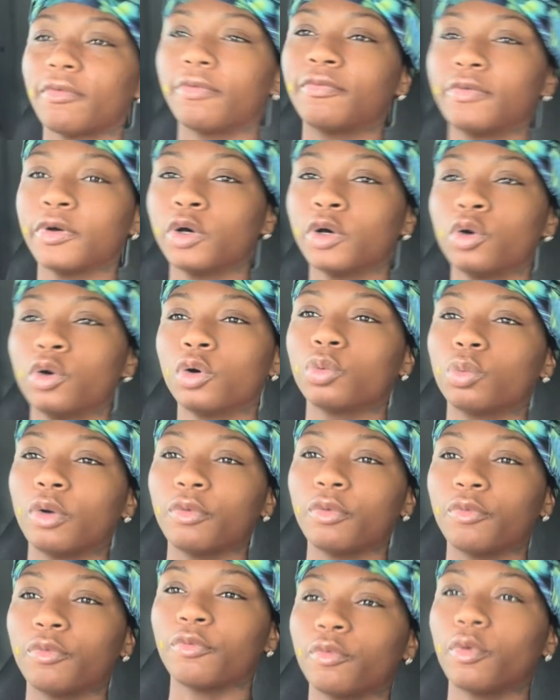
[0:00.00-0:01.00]
food, with
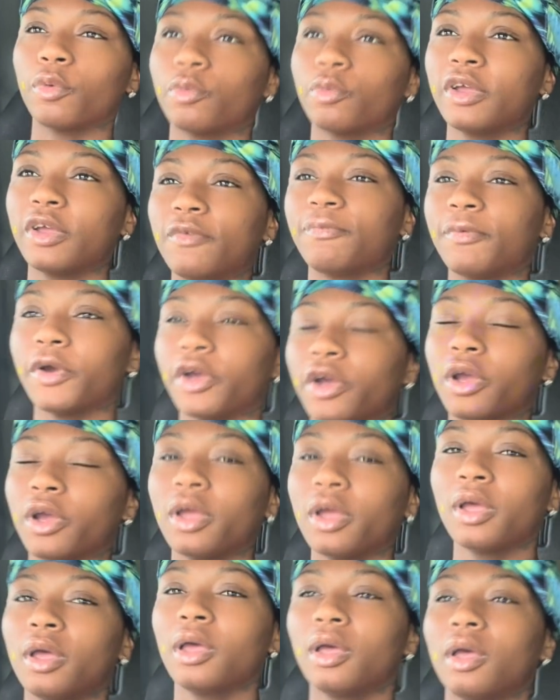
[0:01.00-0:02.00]
reefer,
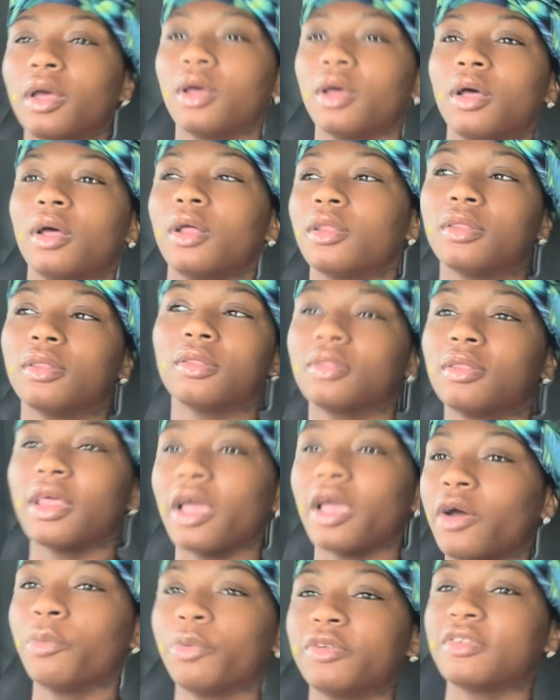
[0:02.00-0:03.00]
they
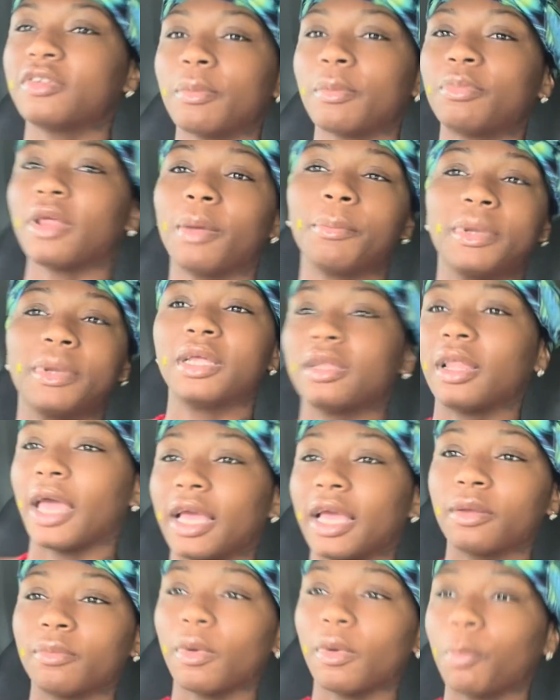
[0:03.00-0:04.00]
gonna accept that. I mean,
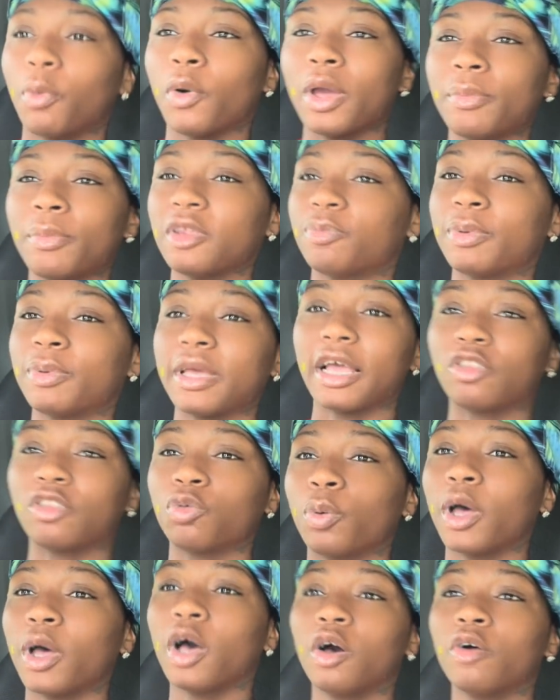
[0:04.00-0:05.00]
like appointments be at
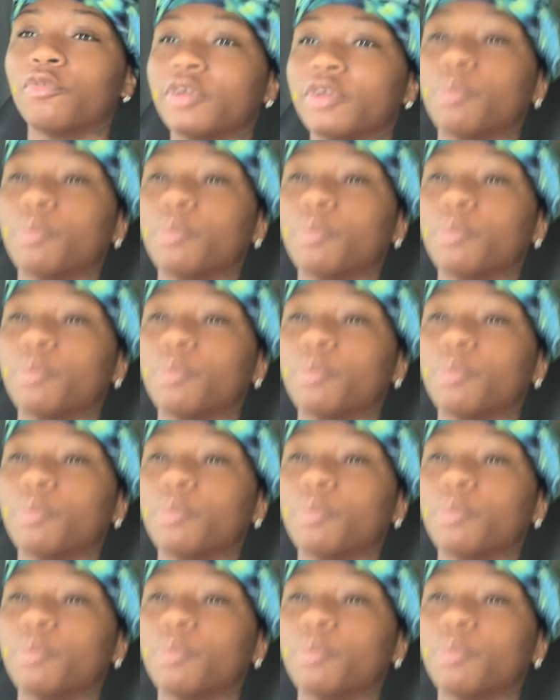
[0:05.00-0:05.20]
12 in the